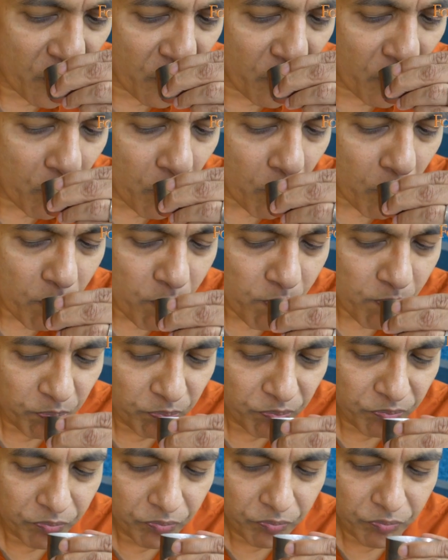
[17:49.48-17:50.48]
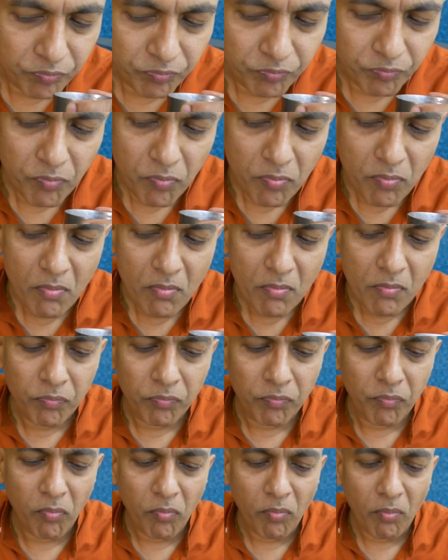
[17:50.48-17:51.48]
This is the perfect respite from that
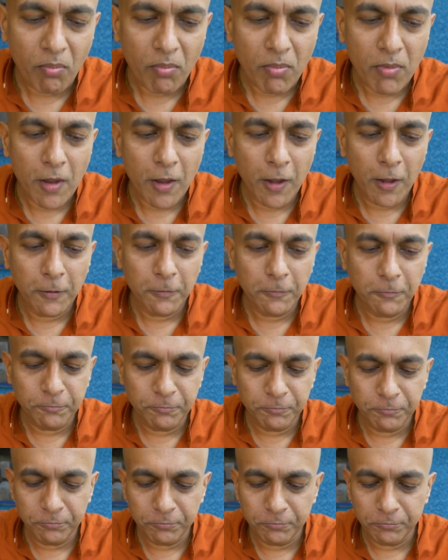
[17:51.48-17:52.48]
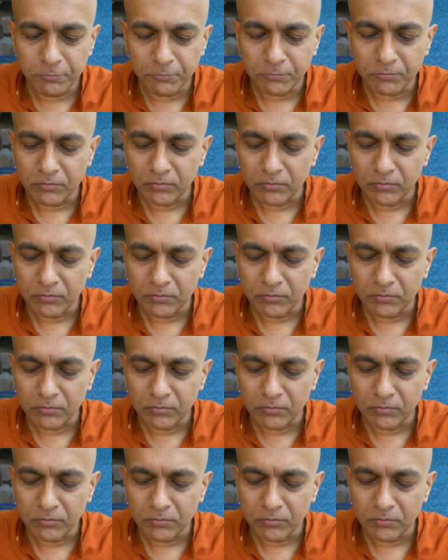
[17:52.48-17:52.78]
spicy thecha.